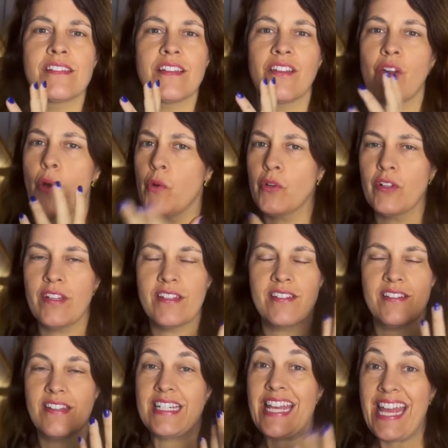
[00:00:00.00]
an odorless,
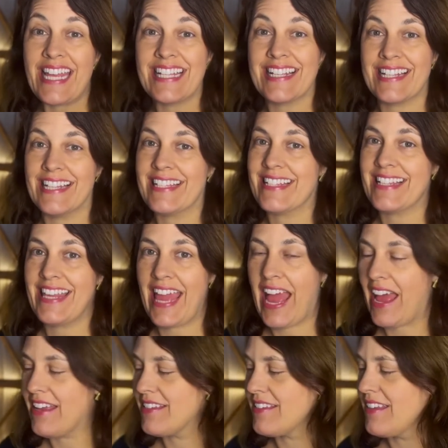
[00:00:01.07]
a tasteless
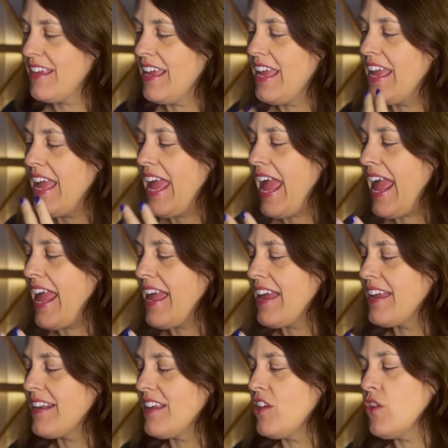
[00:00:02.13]
gas.
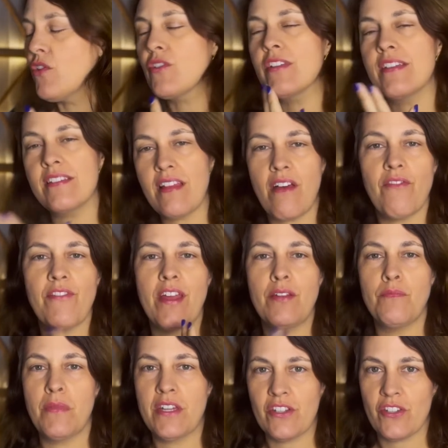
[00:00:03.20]
And you're
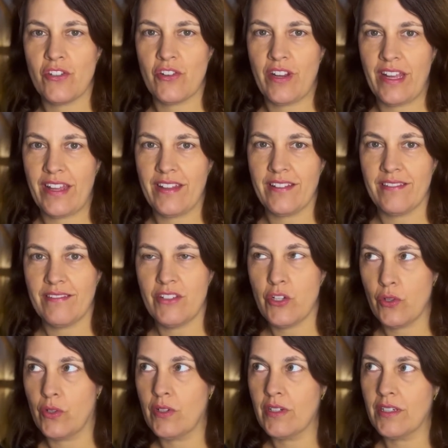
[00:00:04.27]
self-administering
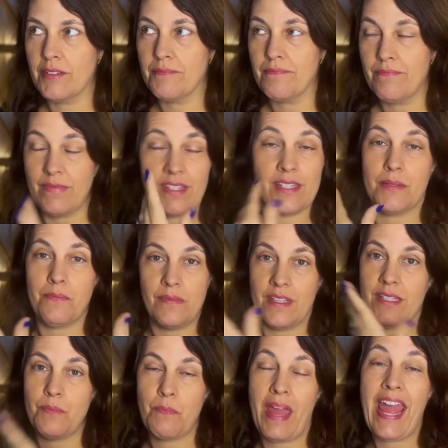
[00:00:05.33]

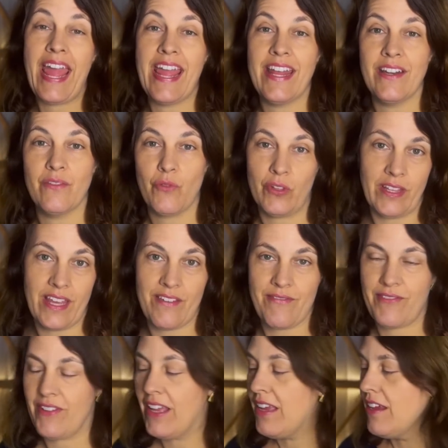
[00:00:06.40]
this pain
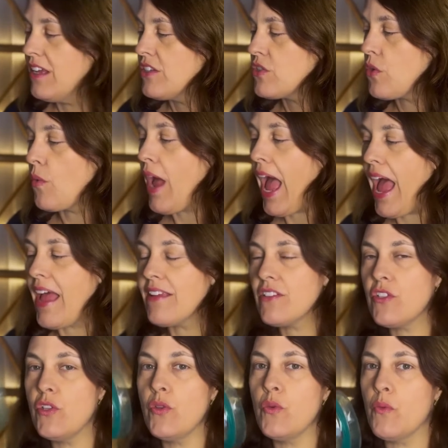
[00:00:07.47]
relief. So as
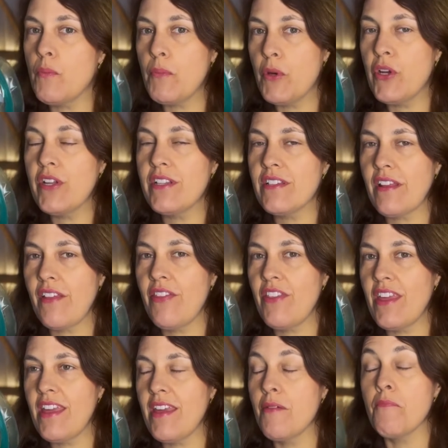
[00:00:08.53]
you put
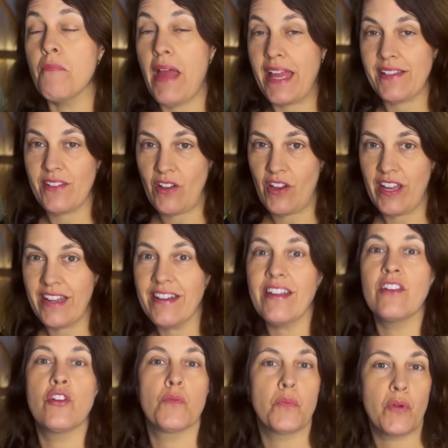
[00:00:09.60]
the mask on
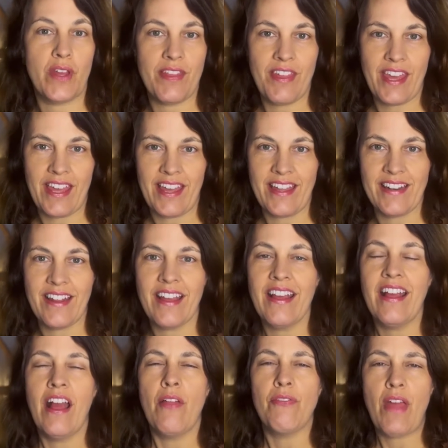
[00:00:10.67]
and you're breathing in,
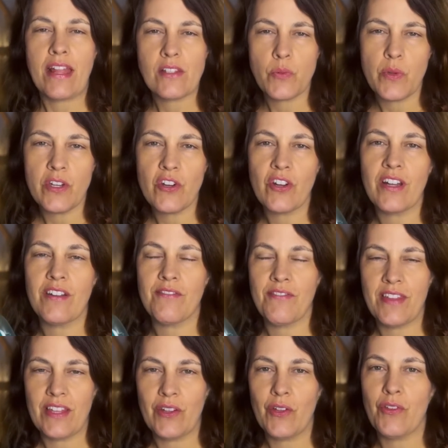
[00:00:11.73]
that's when you're going to
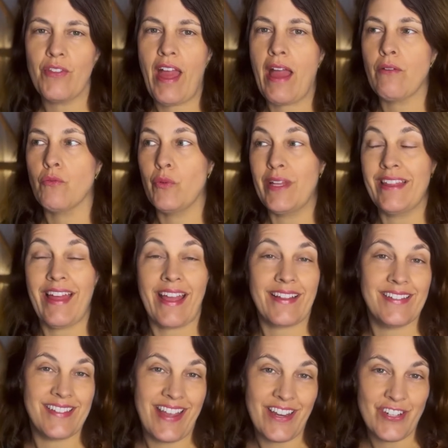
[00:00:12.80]
feel that
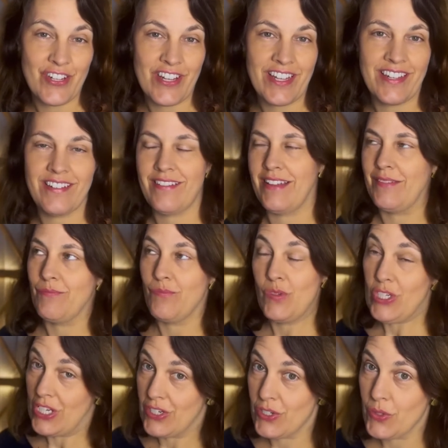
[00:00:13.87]
relaxation,
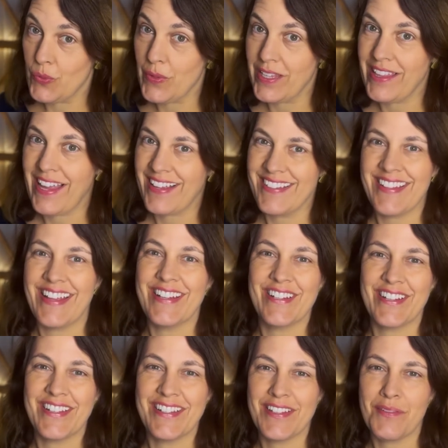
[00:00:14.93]
gentle
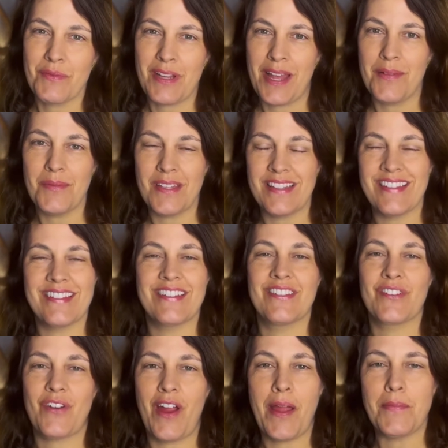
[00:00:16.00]
relaxation, sometimes it's
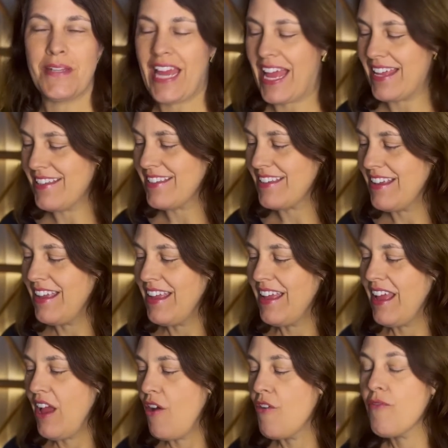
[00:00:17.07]
described as,
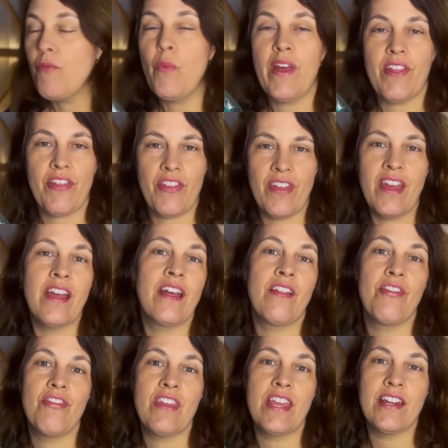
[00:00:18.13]
with
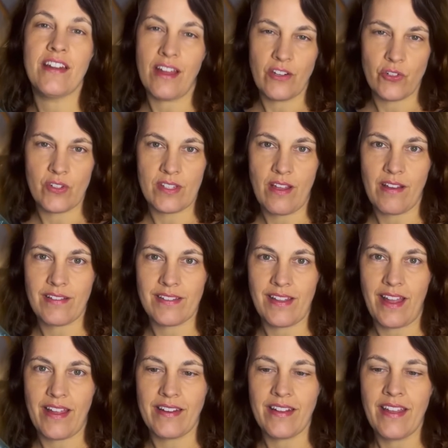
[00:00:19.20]
the nitrous
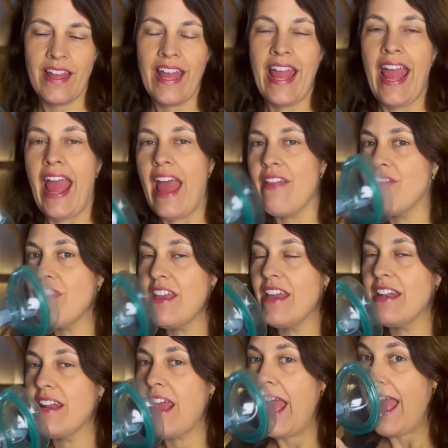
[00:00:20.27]
oxide. And
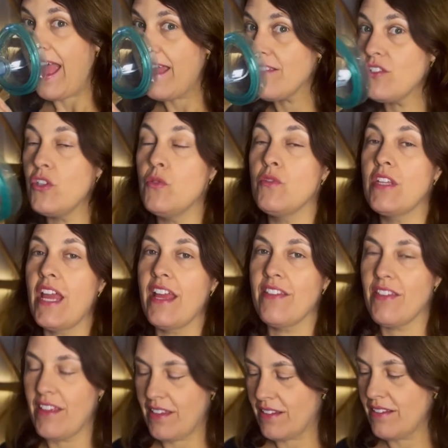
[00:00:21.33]
then as you take
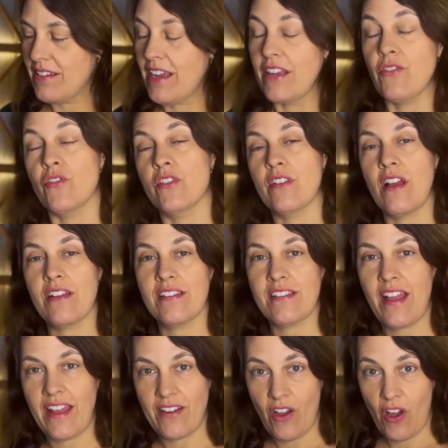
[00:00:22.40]
the nitrous
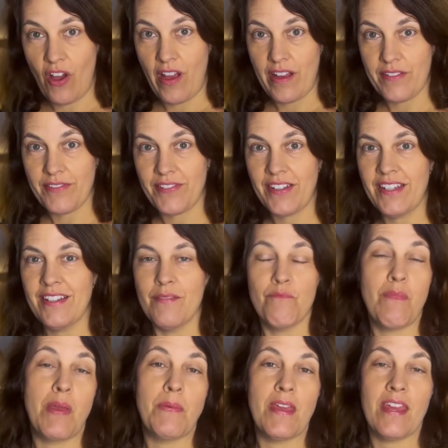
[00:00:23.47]
oxide off,
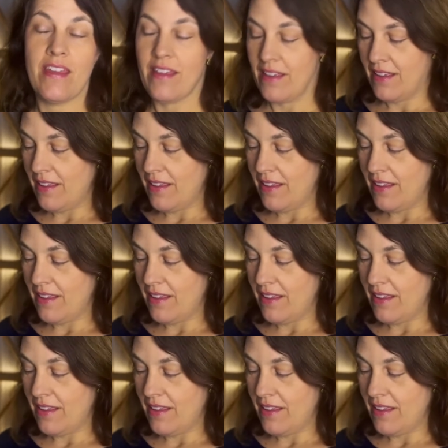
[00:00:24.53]
maybe